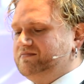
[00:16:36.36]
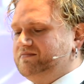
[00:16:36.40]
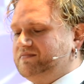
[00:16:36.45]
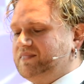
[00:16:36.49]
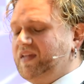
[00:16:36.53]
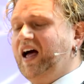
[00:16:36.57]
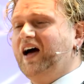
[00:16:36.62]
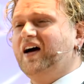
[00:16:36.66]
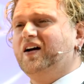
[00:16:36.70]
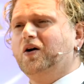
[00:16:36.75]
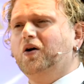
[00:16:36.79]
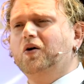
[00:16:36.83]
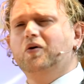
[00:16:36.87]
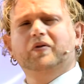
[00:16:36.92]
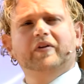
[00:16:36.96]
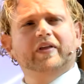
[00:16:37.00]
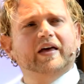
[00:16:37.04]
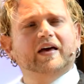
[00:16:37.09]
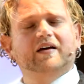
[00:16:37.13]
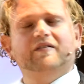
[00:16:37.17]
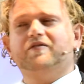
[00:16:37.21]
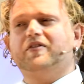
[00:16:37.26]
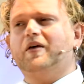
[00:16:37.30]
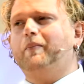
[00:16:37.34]
Not
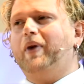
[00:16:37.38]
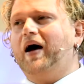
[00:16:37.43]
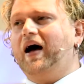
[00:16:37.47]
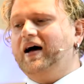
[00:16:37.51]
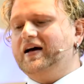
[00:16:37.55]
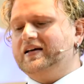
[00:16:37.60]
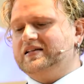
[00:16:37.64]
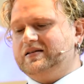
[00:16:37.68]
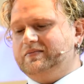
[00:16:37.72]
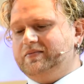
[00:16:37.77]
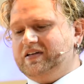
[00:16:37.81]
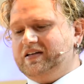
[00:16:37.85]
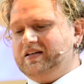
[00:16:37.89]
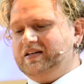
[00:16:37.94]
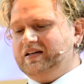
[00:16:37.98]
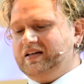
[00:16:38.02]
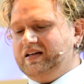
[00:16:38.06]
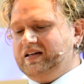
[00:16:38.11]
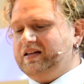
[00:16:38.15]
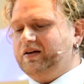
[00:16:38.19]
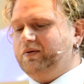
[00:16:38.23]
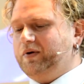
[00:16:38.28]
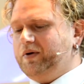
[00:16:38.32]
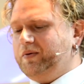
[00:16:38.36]
only of the
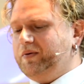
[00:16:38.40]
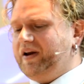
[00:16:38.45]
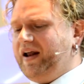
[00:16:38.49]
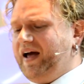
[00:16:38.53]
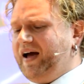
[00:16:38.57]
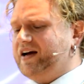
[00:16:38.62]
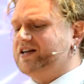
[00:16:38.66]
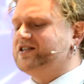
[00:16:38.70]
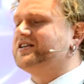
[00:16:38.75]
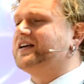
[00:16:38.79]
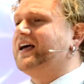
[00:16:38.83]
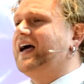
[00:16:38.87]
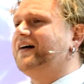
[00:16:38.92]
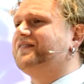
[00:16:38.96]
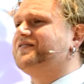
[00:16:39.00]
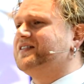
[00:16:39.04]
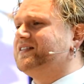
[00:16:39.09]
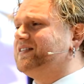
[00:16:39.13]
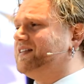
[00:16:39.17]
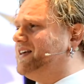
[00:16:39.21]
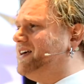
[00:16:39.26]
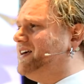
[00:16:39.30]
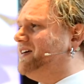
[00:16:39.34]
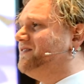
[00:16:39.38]
possibility that we would actually have
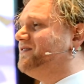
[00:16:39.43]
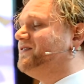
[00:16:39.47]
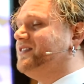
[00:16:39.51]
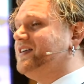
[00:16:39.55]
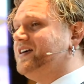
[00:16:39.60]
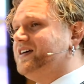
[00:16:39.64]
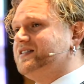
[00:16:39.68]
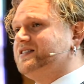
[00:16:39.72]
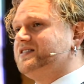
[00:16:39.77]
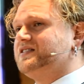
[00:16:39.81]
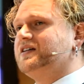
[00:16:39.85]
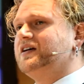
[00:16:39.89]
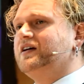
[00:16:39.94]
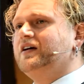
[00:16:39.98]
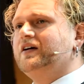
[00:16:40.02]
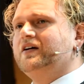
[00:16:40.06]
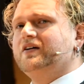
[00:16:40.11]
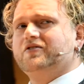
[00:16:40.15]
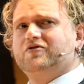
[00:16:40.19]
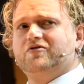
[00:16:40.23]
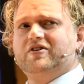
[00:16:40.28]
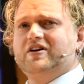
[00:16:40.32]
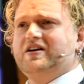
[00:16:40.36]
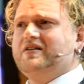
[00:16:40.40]
to leave this
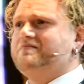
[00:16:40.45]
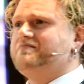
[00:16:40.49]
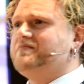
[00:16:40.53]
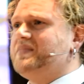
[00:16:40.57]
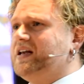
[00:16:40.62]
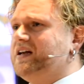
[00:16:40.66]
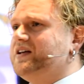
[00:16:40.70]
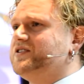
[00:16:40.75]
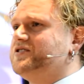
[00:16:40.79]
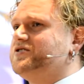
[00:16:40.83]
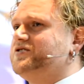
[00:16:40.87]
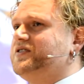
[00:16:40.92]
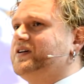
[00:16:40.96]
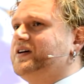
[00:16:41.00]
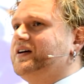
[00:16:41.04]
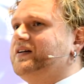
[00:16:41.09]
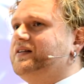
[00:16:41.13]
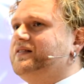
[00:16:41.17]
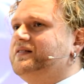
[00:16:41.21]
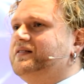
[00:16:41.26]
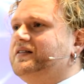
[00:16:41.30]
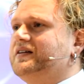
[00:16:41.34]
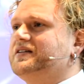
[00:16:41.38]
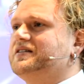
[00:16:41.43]
dream ministry,
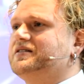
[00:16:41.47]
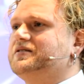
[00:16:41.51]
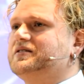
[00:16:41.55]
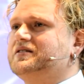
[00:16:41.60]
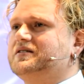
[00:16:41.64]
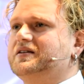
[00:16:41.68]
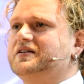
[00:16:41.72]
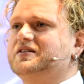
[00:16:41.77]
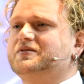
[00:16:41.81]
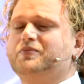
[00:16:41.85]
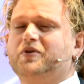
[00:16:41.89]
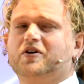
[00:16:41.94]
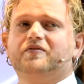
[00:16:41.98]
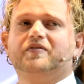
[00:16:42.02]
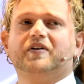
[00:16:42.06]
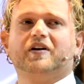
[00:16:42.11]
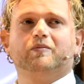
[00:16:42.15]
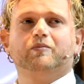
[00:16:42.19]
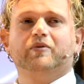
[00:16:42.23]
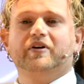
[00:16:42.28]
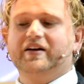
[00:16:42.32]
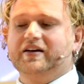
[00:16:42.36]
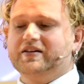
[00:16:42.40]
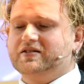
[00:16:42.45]
this perfect
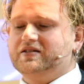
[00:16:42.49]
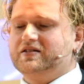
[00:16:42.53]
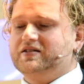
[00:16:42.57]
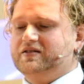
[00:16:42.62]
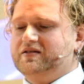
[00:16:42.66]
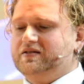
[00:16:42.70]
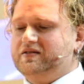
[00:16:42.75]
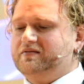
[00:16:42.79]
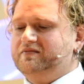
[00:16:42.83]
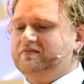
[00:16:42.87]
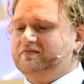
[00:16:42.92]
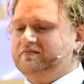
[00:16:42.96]
place,